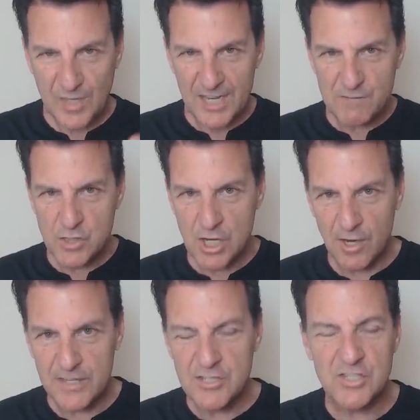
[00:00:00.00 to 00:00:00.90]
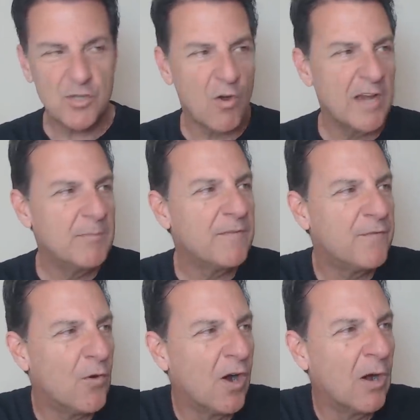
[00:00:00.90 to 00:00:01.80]
And I've shared this story
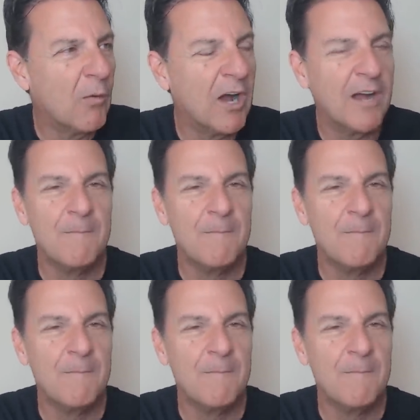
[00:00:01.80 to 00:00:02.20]
before where